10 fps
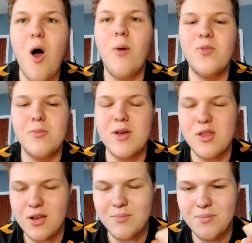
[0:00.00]

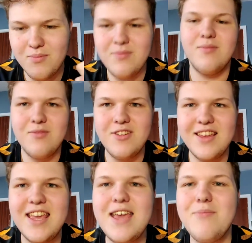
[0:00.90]
Optimism,
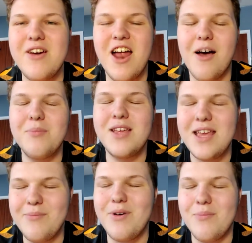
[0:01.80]
keep up
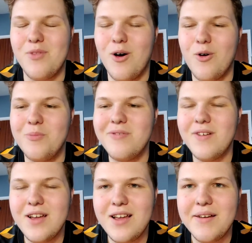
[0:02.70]
the hope.
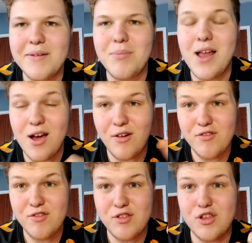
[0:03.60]

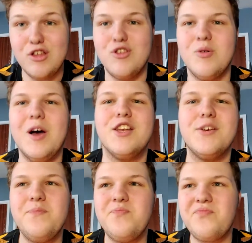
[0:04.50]
Playoffs secured.
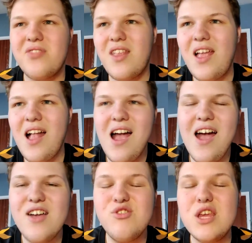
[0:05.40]

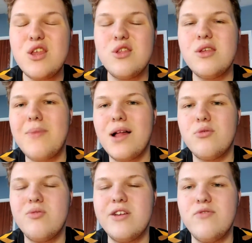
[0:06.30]
This is the
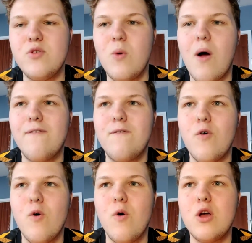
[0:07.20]
match preview
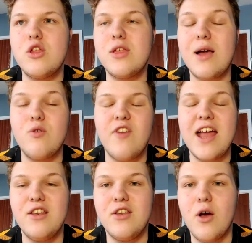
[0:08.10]
for
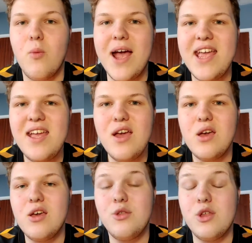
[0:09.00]
Southend away.
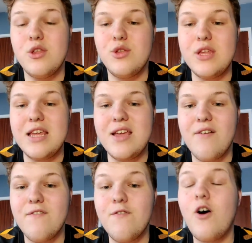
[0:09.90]
This is
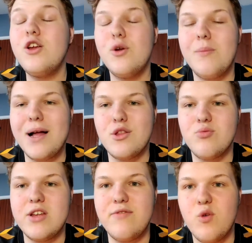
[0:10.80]
the final
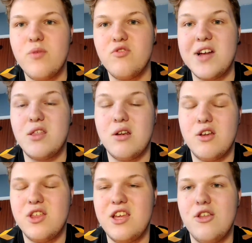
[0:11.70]
match preview of the
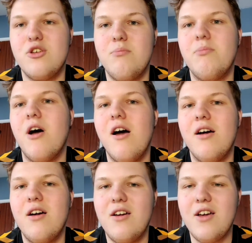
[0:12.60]
regular season,
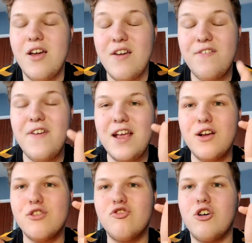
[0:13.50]
but
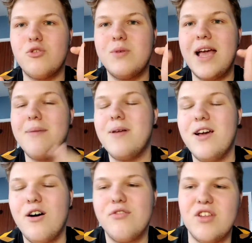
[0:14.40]
fingers crossed we get
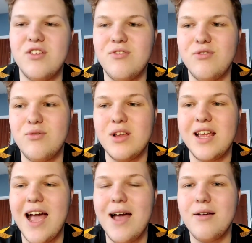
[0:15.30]
playoffs and you
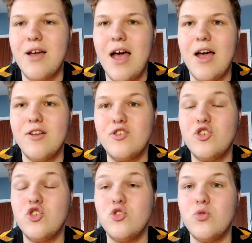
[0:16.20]
can get
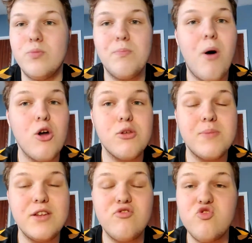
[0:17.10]
two,
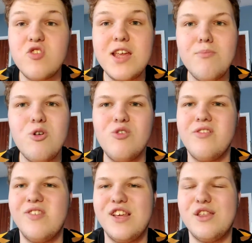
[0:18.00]
possibly three
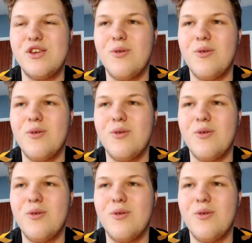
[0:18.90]
more of these.